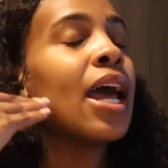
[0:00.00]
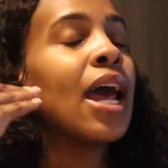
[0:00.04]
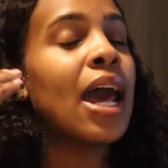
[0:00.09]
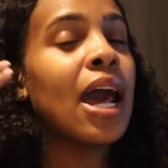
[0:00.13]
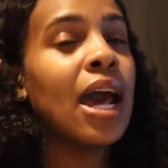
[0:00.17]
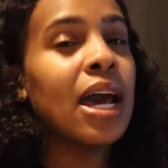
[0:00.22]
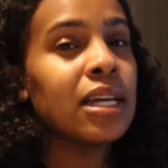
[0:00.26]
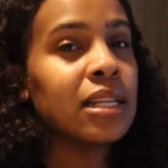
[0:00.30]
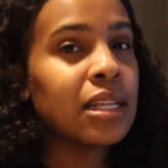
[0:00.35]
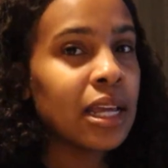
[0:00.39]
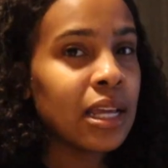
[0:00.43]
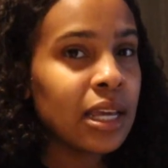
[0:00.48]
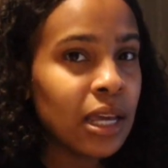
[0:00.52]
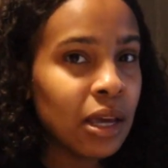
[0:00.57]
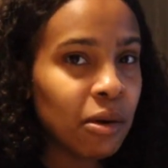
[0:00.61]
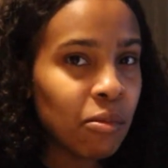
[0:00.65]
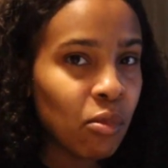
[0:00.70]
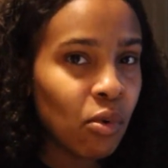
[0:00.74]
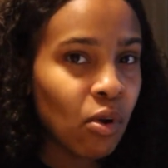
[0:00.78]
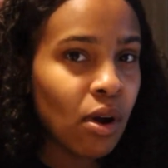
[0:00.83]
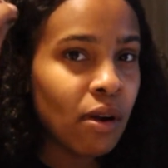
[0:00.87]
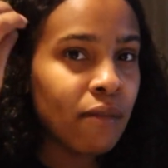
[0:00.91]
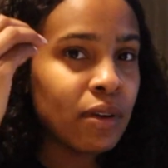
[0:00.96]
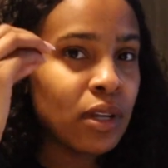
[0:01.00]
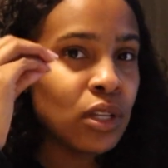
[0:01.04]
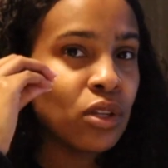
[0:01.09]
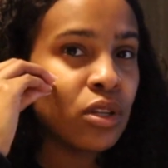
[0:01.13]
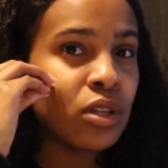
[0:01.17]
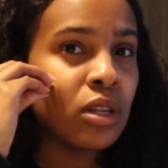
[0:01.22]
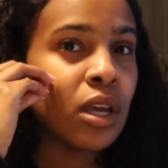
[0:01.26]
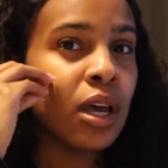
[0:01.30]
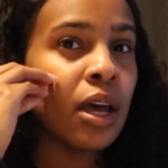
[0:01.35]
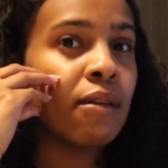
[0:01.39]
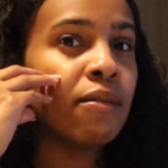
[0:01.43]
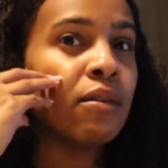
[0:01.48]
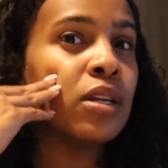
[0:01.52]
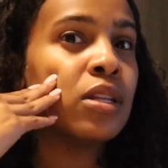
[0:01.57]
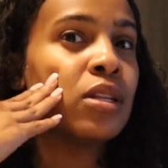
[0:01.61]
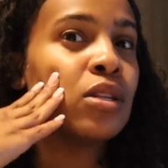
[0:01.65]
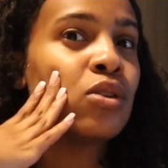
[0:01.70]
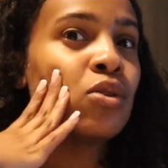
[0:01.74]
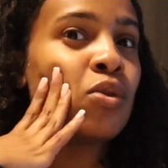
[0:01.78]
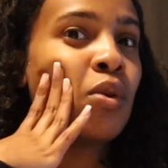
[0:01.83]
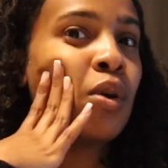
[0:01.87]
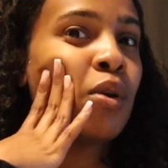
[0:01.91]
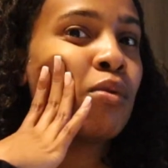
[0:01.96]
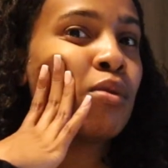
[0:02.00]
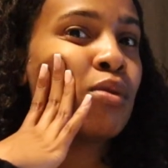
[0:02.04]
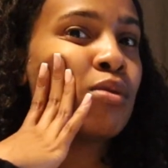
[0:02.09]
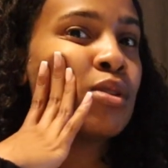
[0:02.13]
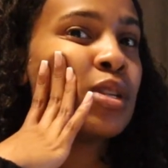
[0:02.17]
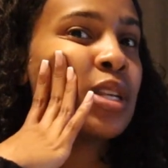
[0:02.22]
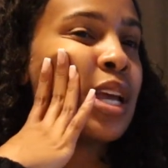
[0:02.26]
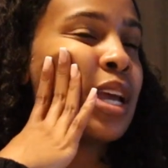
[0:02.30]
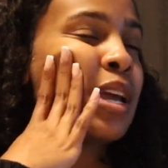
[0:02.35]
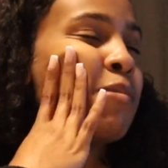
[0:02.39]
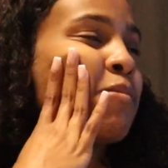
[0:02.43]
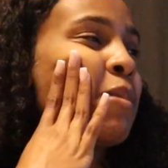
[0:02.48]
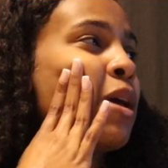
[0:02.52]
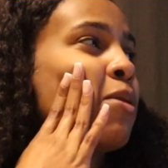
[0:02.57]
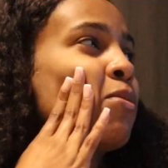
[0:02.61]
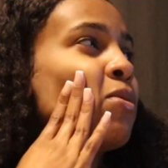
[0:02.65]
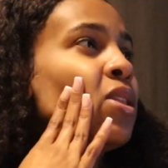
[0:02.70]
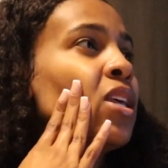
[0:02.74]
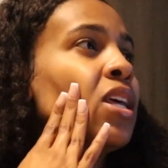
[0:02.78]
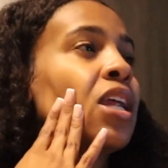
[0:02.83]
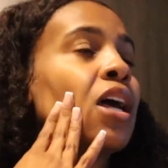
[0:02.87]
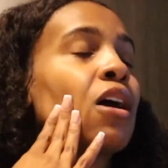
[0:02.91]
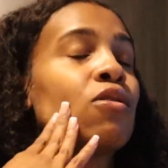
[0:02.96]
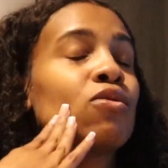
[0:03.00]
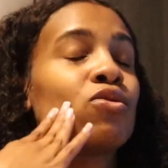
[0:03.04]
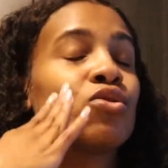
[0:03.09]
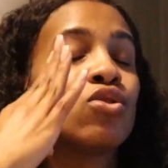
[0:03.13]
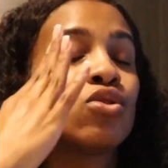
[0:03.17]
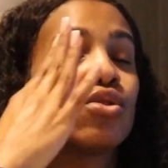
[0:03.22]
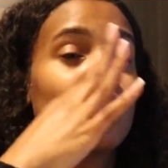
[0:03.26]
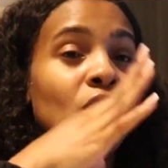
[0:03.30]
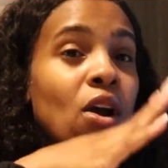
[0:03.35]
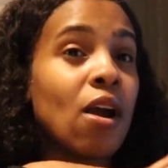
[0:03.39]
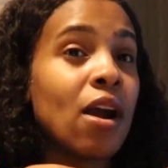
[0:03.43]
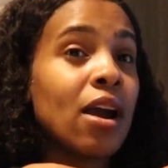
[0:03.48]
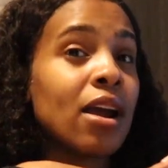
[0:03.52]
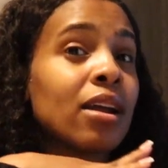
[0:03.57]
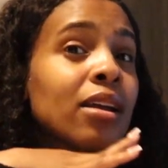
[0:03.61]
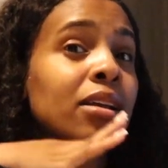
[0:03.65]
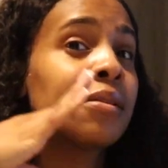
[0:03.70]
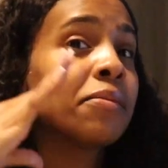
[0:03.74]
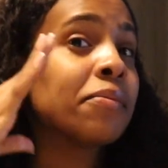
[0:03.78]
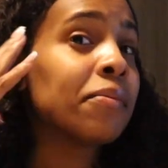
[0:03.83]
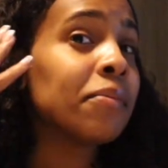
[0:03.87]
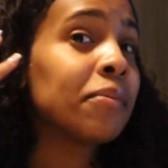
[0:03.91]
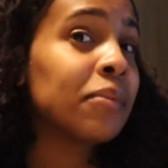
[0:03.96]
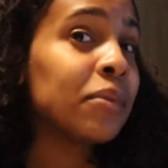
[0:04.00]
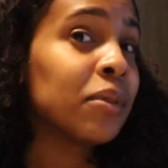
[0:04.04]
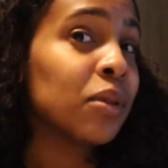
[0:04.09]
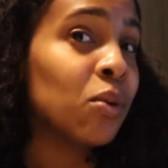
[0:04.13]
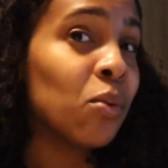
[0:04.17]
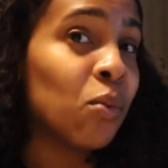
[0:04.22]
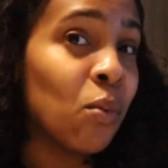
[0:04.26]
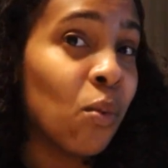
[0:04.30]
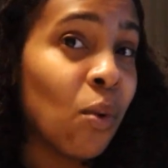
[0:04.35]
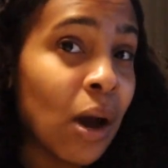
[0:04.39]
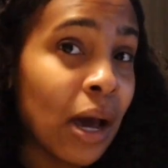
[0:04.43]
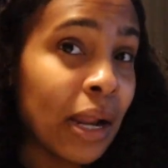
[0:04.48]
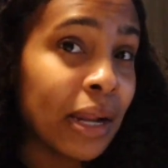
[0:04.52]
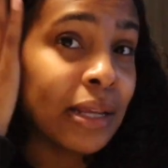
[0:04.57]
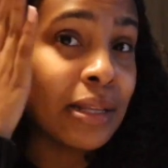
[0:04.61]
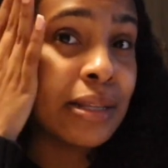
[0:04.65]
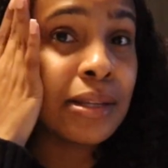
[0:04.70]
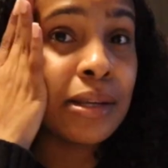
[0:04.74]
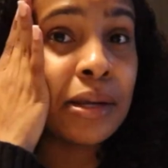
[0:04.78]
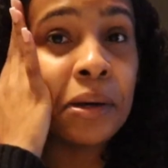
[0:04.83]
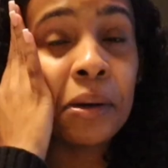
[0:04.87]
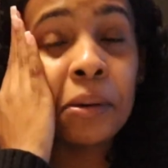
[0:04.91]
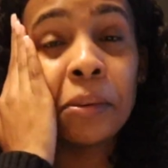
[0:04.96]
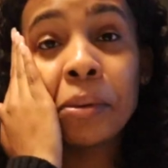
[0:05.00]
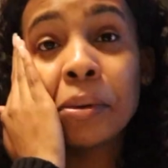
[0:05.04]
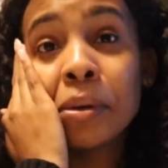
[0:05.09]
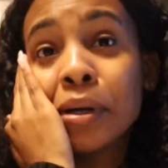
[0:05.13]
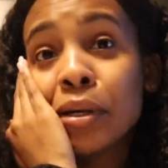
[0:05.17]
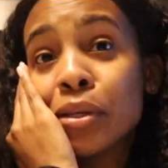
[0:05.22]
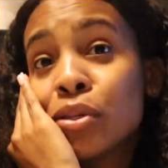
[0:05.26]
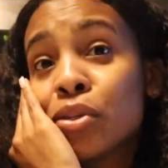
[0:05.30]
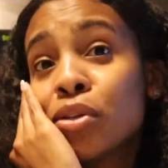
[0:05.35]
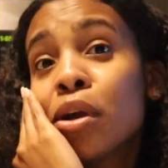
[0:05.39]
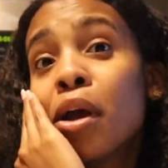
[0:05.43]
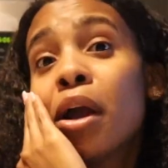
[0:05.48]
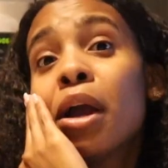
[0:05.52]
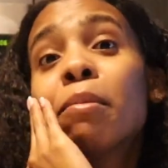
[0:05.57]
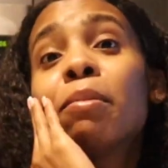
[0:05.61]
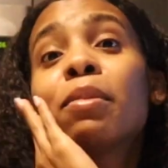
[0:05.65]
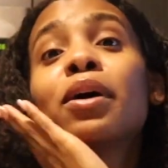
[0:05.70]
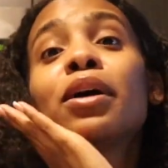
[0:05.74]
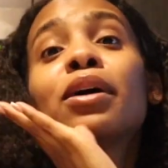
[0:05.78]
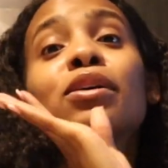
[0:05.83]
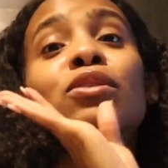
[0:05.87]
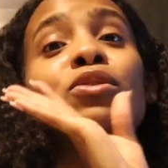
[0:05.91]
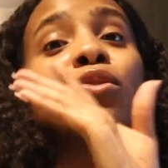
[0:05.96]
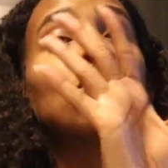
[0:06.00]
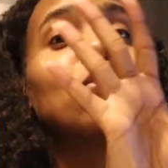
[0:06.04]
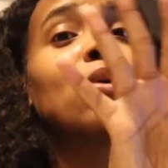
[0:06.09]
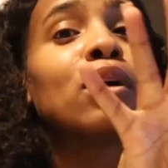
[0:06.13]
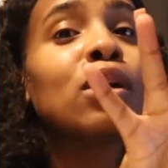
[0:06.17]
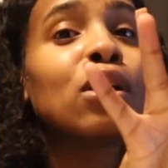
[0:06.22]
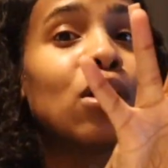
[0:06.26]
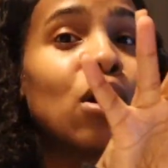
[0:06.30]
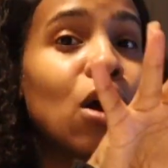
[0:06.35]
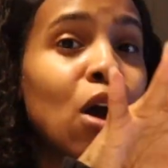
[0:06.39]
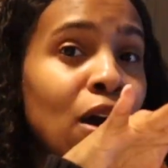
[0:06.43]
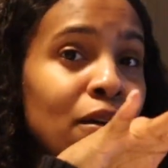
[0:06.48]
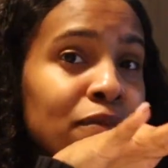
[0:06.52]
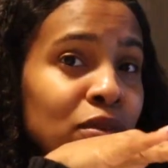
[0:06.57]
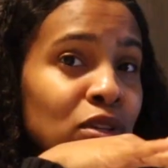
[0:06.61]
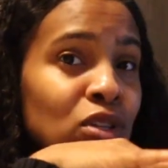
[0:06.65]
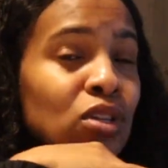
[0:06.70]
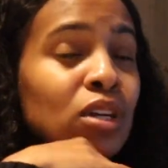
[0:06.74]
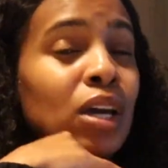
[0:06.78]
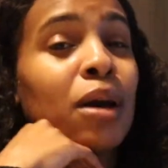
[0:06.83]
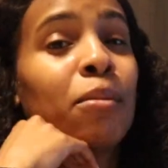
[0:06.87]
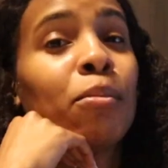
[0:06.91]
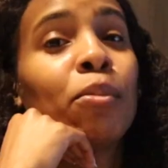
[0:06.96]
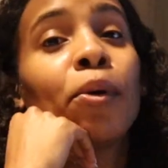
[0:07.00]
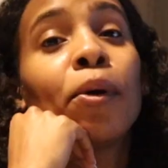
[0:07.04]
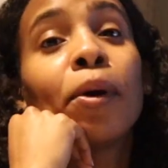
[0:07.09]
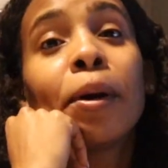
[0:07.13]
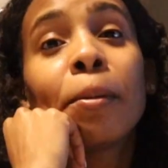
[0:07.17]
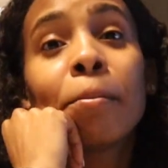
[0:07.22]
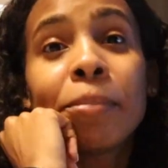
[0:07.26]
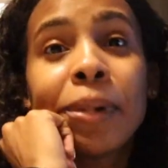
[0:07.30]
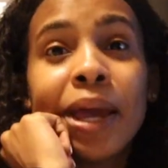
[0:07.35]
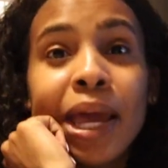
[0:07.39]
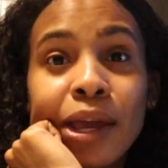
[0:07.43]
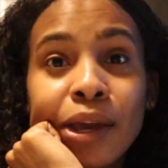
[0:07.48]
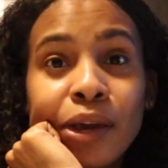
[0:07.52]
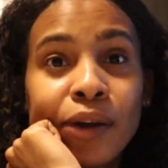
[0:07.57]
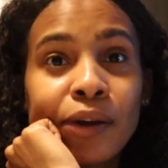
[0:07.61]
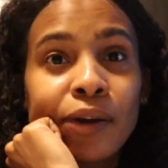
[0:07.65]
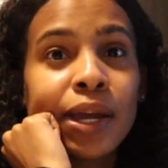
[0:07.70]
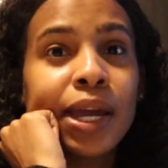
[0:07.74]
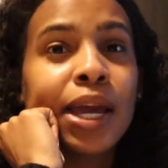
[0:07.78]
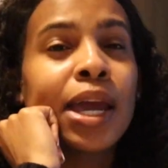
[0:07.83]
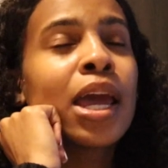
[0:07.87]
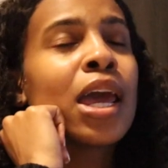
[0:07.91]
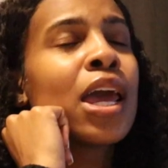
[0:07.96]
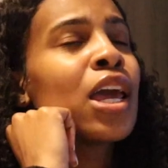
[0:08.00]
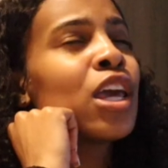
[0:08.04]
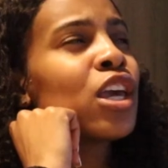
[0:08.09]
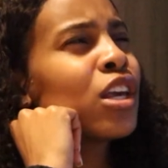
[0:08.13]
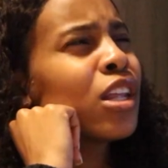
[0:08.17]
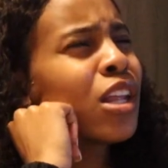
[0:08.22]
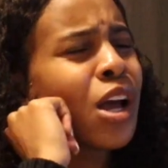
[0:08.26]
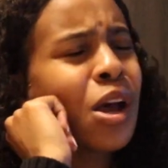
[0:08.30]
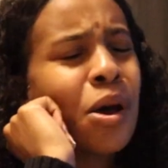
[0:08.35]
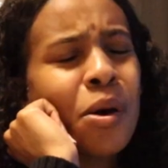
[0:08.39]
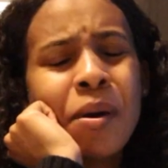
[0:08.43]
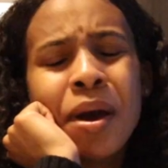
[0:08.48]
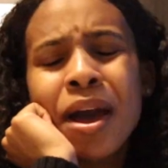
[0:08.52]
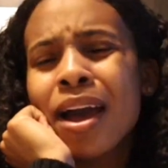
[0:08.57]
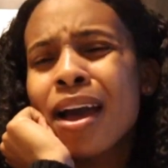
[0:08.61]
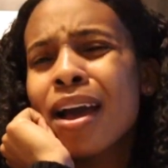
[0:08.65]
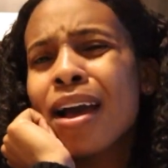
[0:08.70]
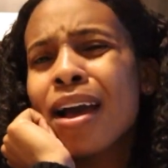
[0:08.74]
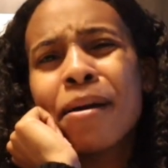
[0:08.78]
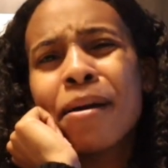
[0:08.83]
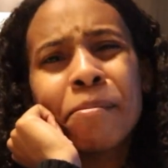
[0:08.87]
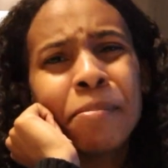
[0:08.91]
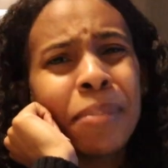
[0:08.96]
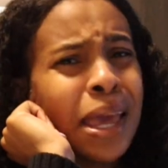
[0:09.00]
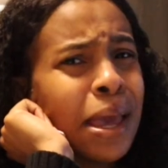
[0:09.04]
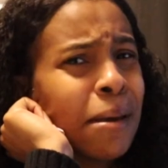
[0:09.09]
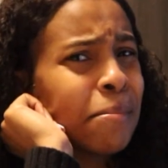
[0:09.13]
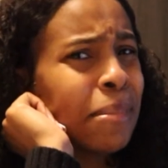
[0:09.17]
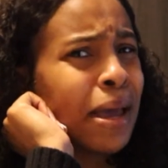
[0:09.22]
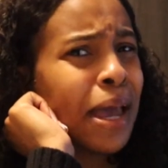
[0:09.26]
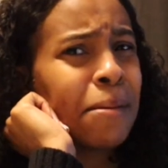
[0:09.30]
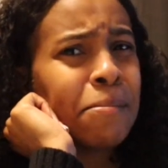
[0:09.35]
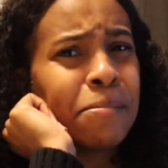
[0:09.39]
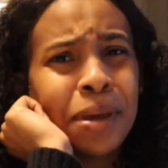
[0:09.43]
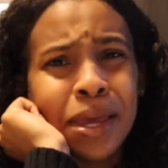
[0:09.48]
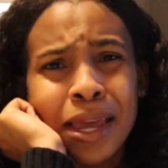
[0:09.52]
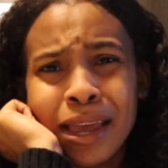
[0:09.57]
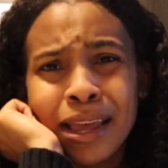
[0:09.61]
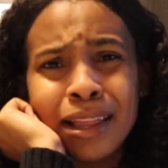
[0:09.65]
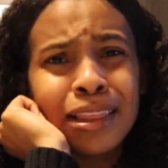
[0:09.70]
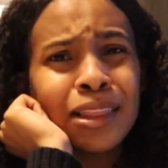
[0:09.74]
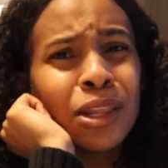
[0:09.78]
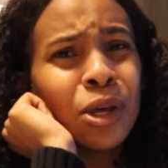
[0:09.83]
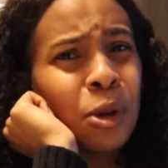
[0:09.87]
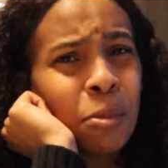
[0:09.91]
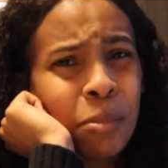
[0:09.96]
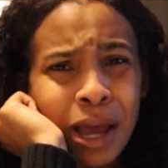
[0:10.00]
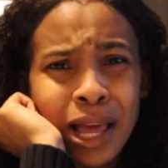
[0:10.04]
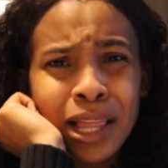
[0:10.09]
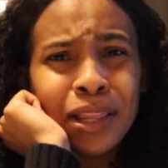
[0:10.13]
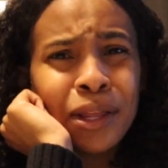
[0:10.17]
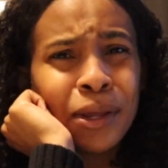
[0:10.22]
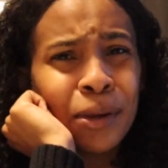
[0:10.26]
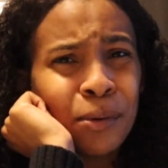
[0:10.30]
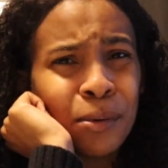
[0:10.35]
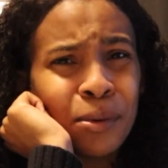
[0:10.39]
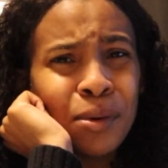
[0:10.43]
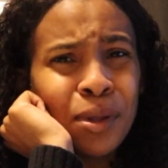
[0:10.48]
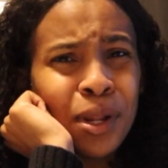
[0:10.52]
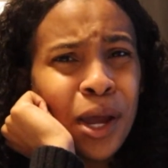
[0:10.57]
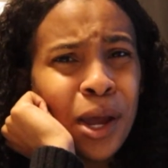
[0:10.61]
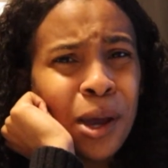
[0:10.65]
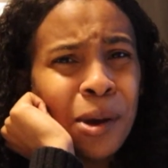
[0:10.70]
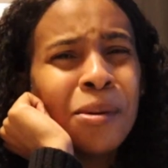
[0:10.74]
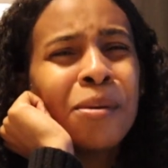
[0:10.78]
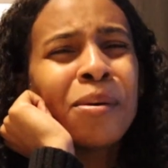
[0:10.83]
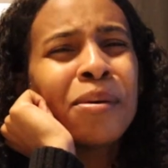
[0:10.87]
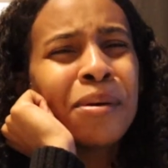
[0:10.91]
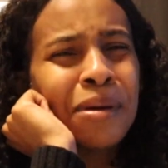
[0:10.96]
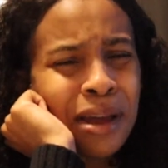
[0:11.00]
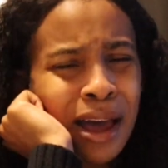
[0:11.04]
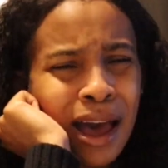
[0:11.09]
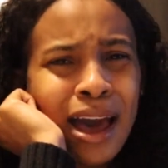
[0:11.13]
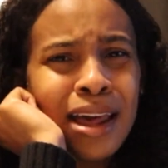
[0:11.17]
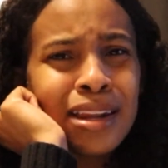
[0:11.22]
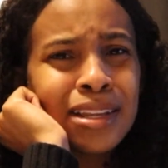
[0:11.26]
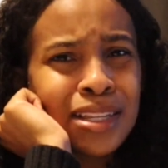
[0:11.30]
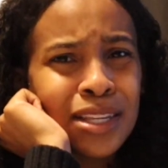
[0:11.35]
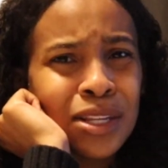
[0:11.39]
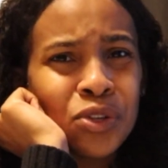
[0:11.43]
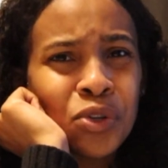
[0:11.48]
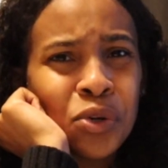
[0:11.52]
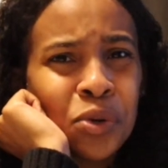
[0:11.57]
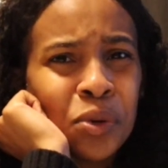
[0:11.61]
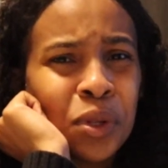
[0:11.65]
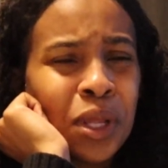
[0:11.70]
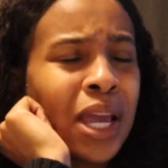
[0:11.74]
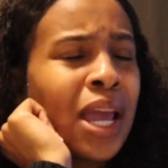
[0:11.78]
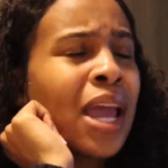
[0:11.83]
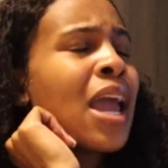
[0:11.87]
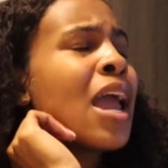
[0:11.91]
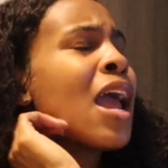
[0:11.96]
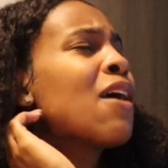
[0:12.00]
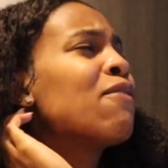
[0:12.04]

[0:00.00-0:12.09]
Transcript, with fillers: as I get more of, in, of into a routine, maybe then I'll start wanting to go to a Starbucks or a coffee shop or a bakery, you know, bit by bit, little by little, you know, honestly, truly.